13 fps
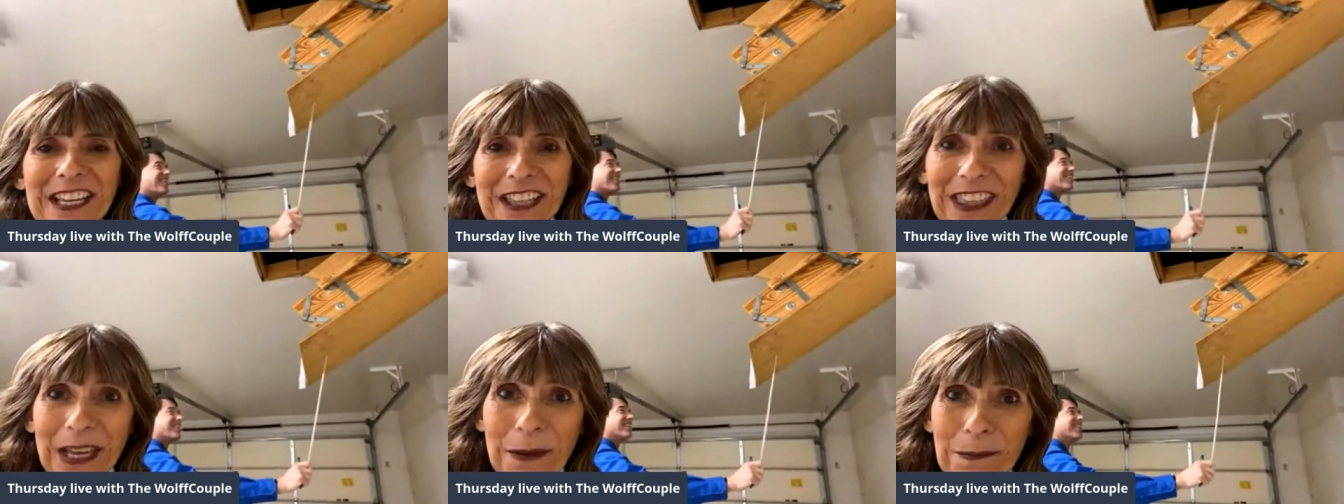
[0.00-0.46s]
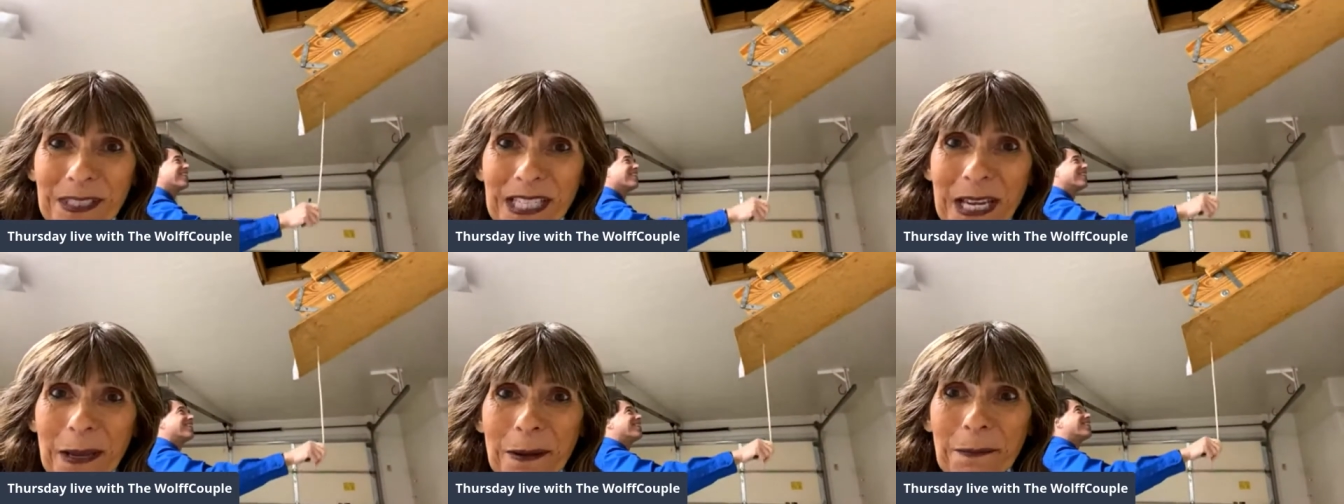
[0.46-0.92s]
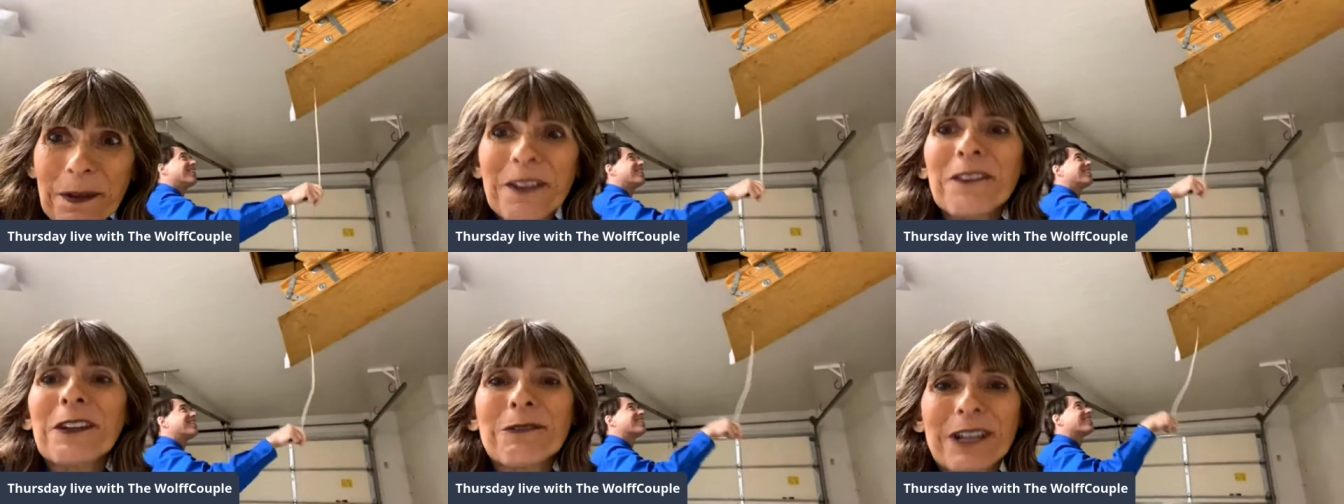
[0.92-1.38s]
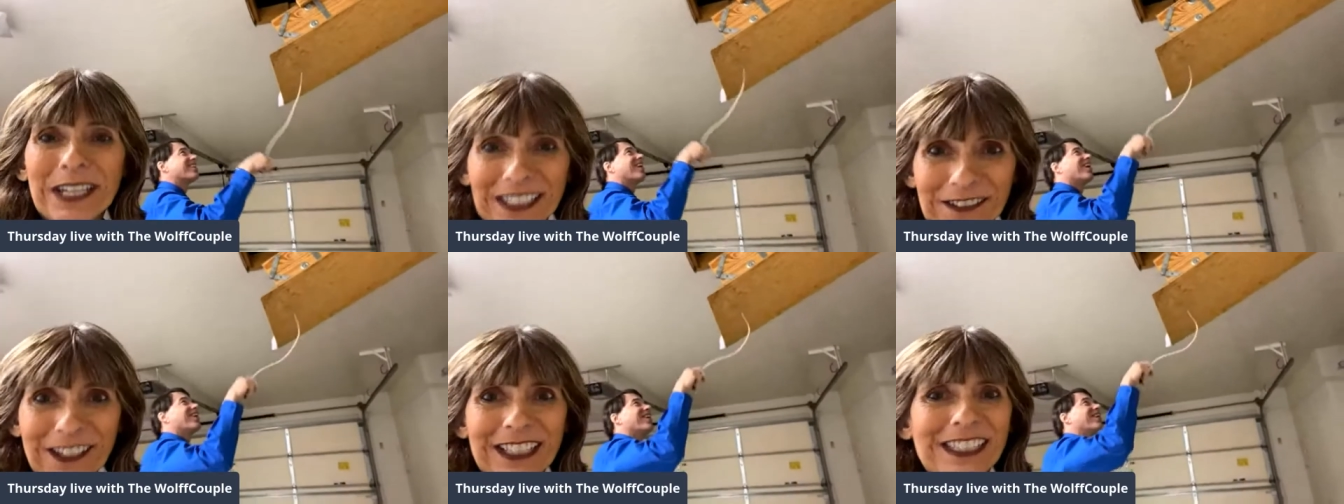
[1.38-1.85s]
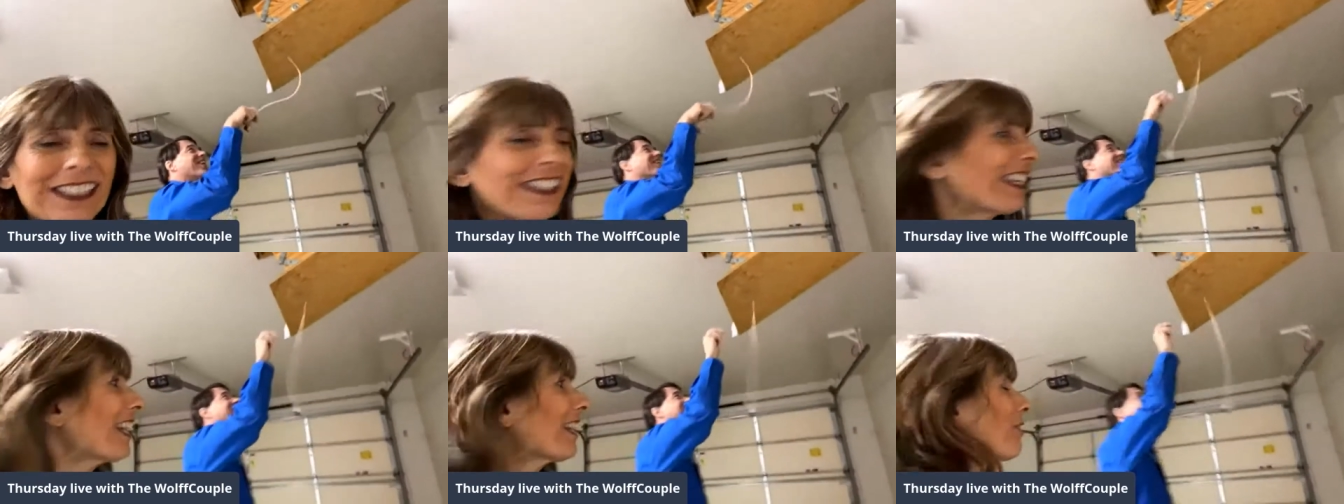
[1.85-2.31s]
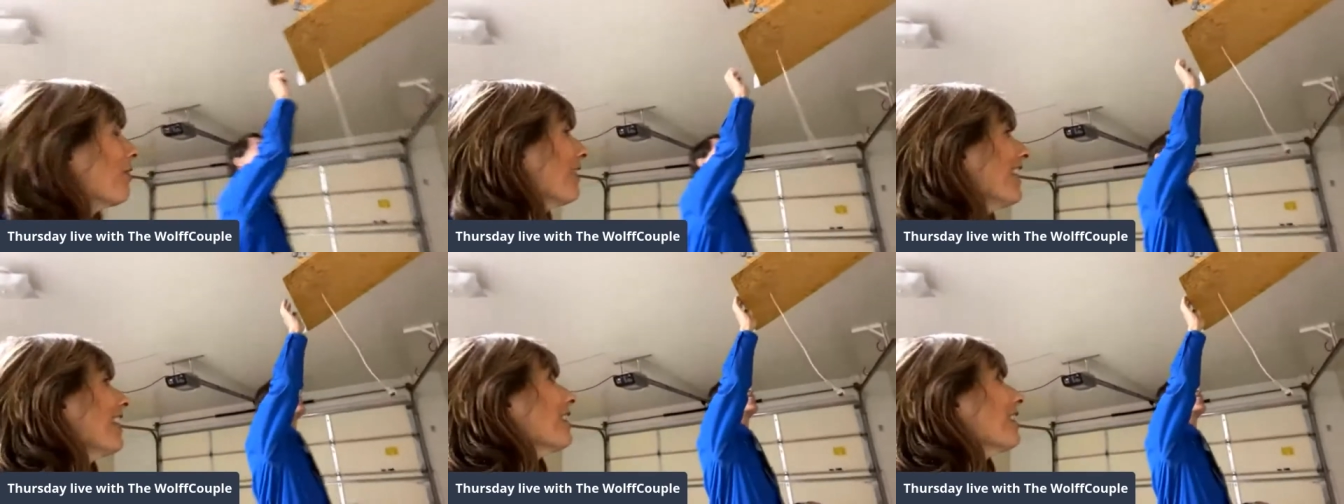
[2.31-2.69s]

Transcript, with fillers: Thumbs up if you want to No. watch. Yeah, go